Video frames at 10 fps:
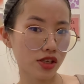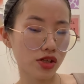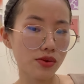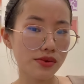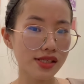
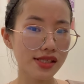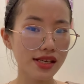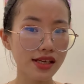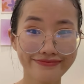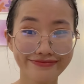
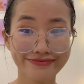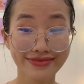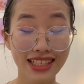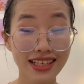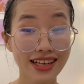cutesy.
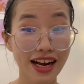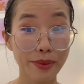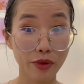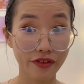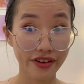
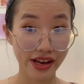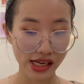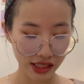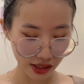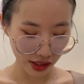I'm
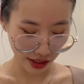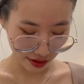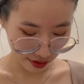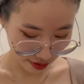overreacting again.